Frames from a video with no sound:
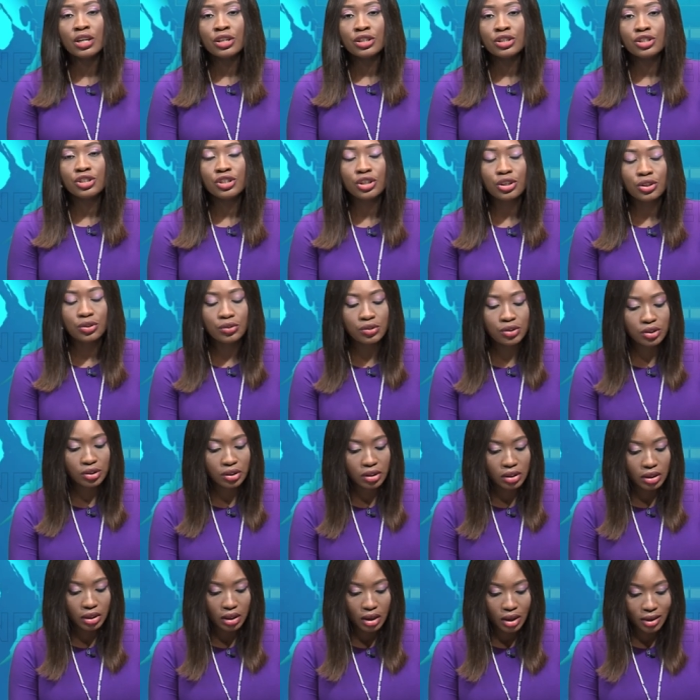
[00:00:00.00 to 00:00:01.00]
due to
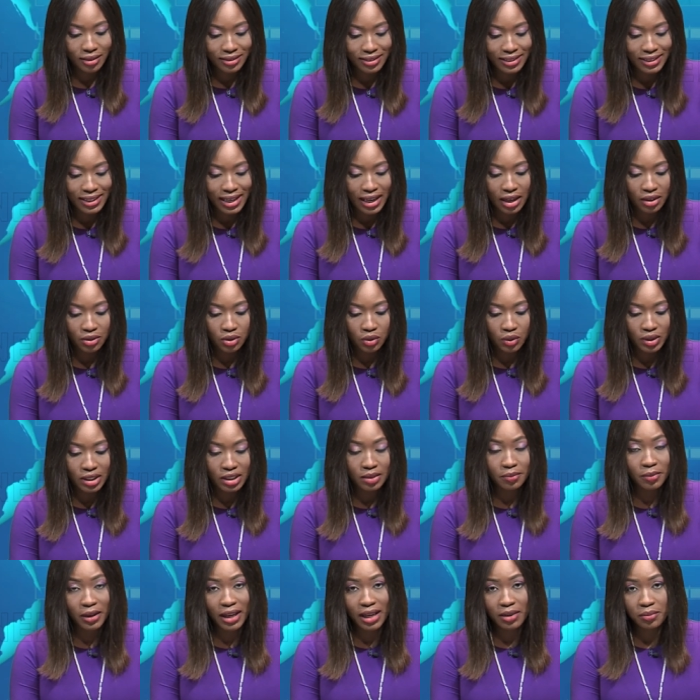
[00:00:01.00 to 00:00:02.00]
the lockdown
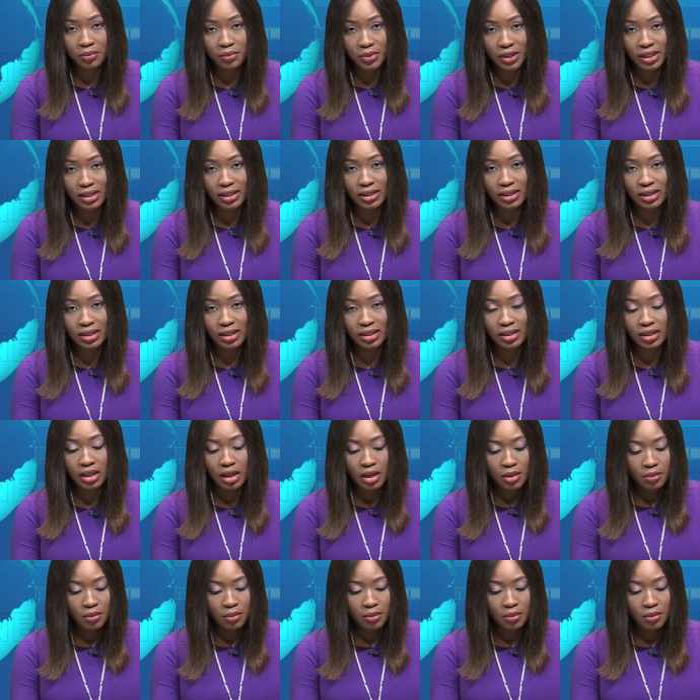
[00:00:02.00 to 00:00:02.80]
ordered by President